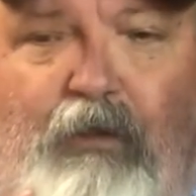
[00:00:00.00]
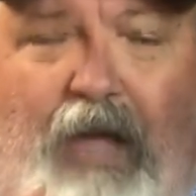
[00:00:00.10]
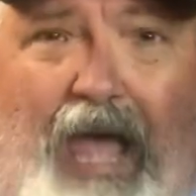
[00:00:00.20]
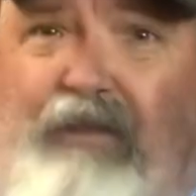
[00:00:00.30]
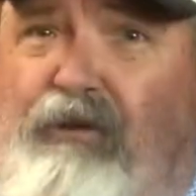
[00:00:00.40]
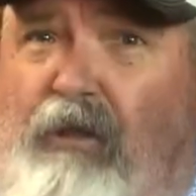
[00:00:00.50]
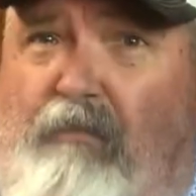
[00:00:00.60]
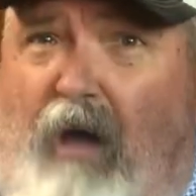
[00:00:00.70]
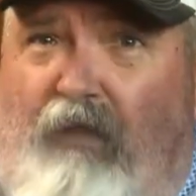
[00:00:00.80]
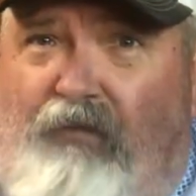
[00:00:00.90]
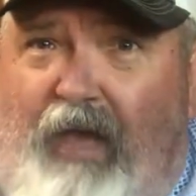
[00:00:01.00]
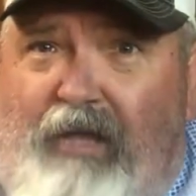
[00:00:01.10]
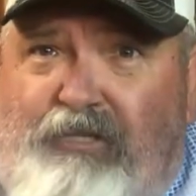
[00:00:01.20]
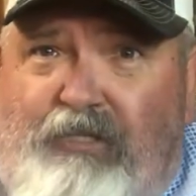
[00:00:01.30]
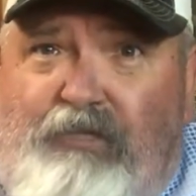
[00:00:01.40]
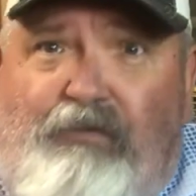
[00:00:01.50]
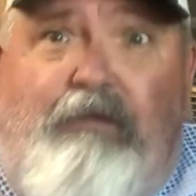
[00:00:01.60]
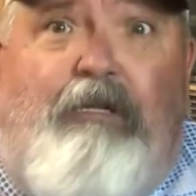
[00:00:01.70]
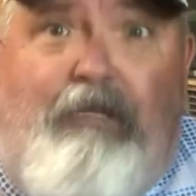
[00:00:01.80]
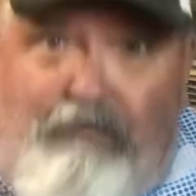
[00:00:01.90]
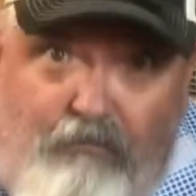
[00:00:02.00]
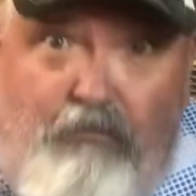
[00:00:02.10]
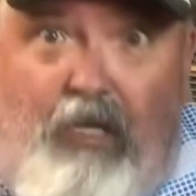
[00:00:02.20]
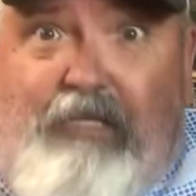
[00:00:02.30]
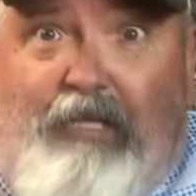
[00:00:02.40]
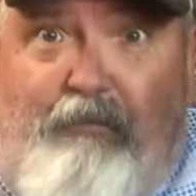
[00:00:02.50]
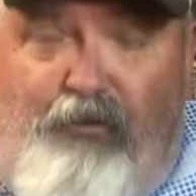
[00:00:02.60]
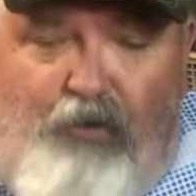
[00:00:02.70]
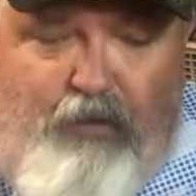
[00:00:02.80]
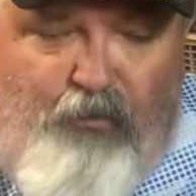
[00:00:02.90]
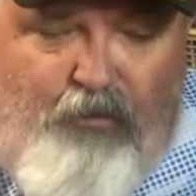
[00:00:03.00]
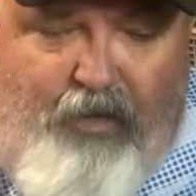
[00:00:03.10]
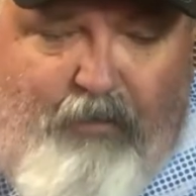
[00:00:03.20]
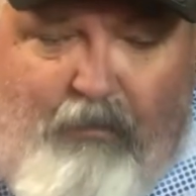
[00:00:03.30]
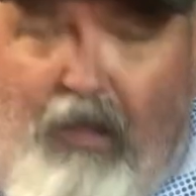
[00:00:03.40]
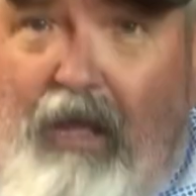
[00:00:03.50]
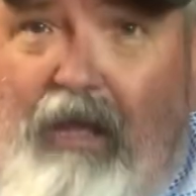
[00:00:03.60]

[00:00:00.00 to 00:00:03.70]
Had to do a little modifications to accept the RayMarine.